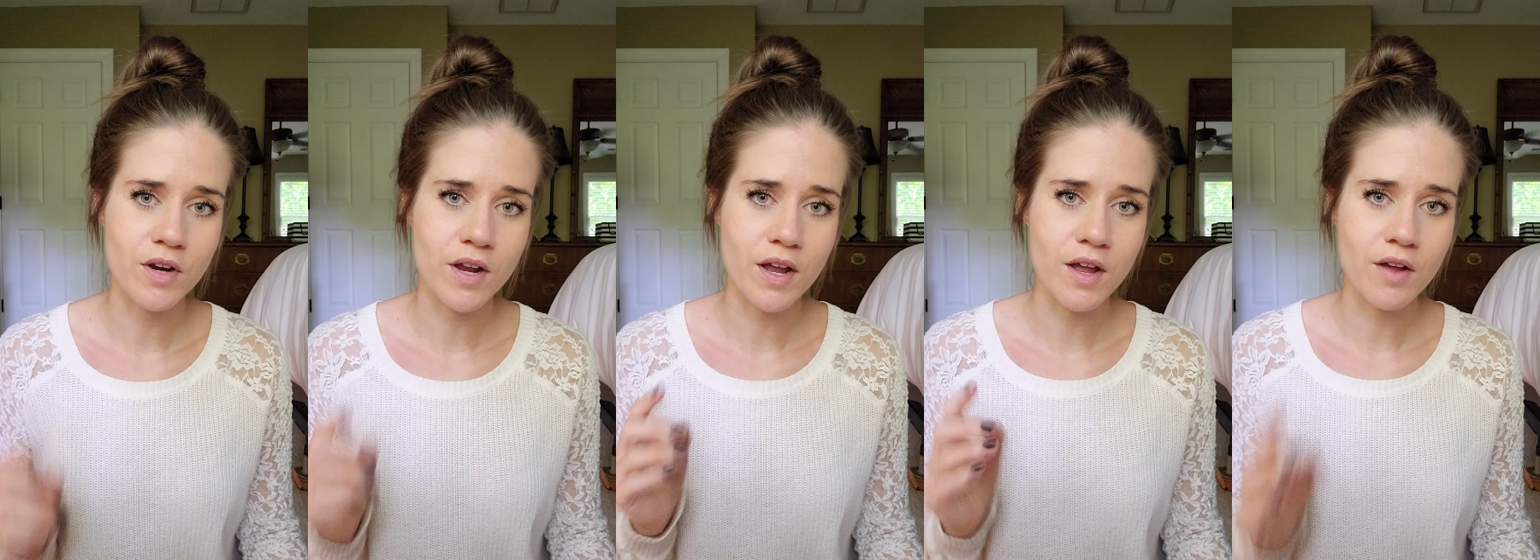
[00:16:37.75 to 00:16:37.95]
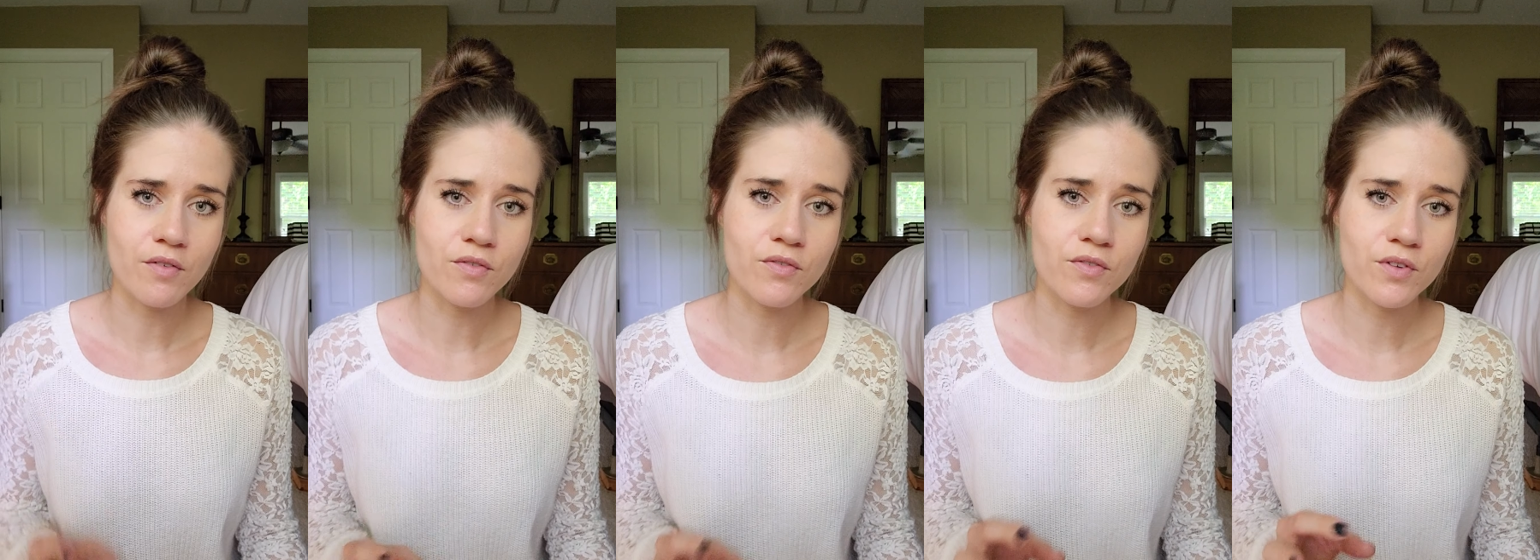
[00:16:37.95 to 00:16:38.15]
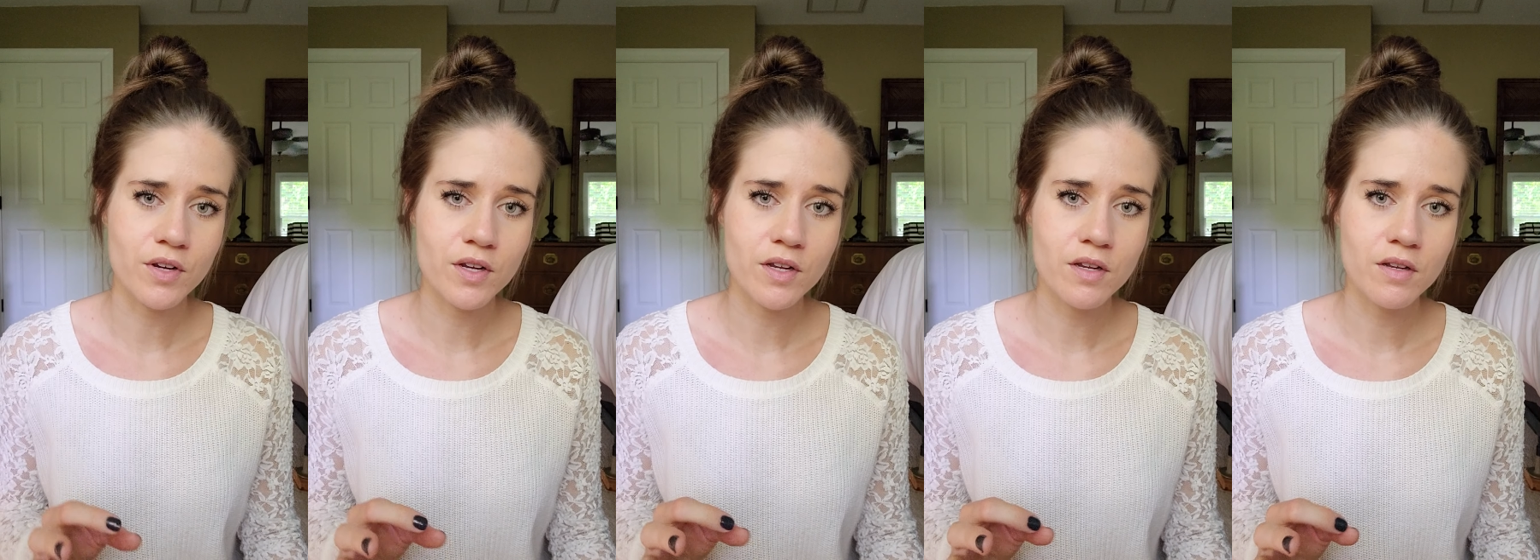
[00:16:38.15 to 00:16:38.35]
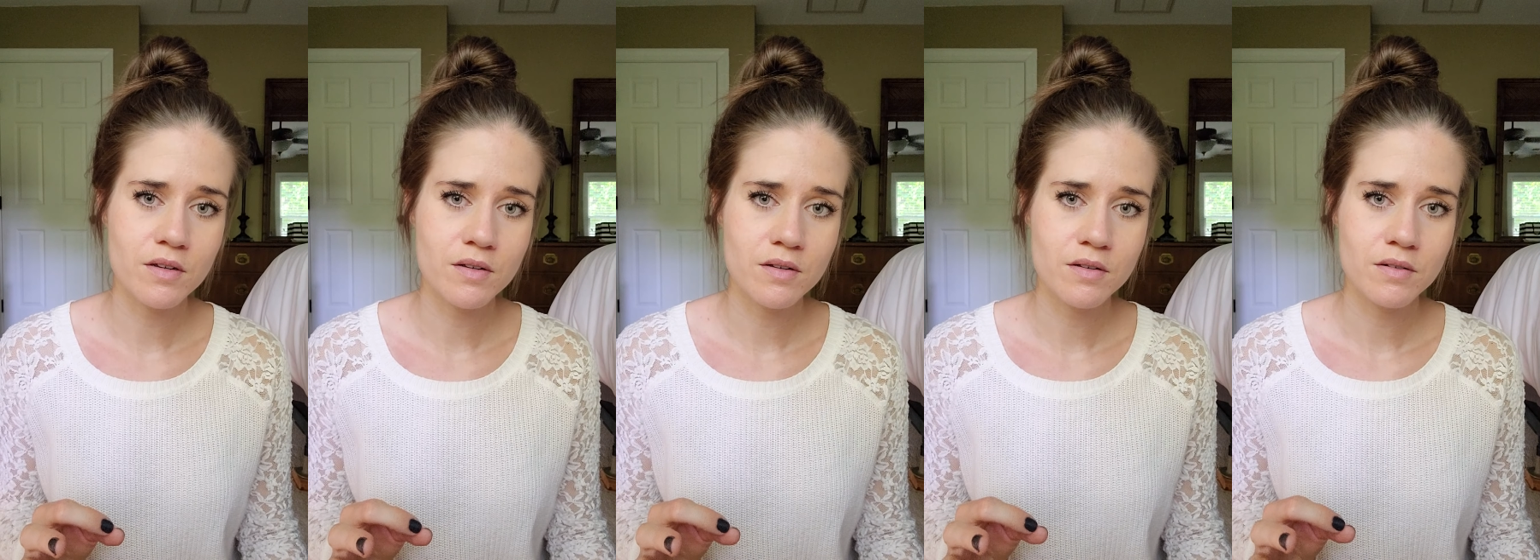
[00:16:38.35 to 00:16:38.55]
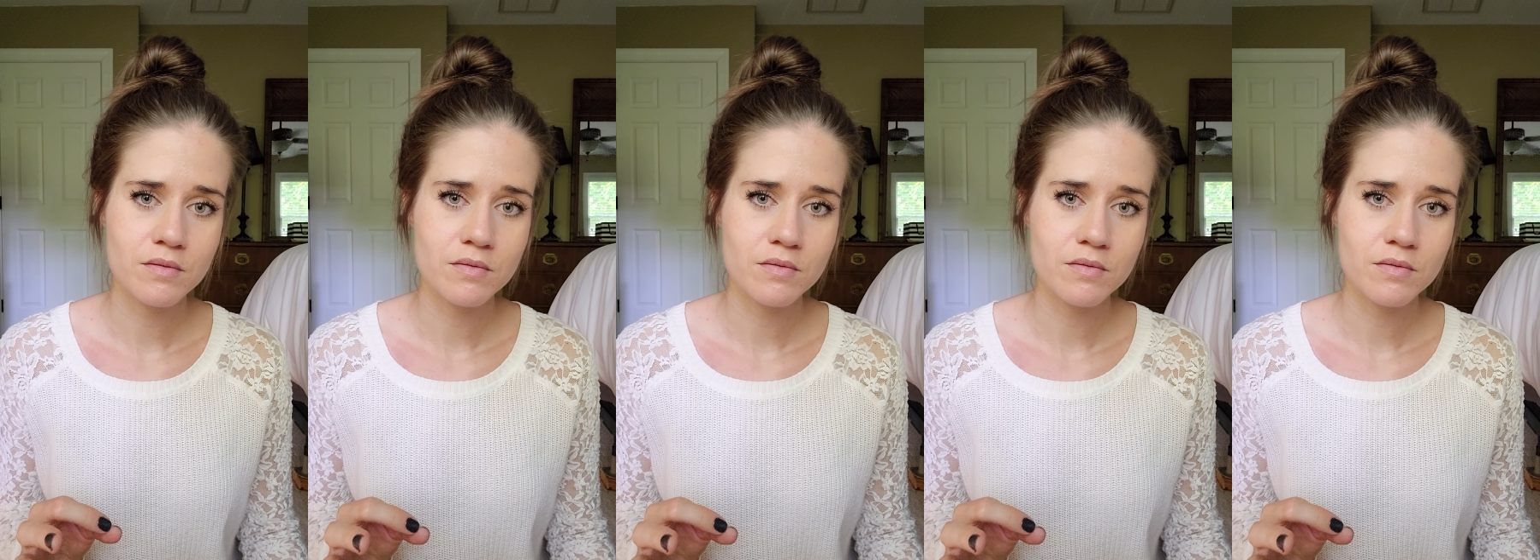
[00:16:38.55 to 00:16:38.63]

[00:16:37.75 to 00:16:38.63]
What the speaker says: every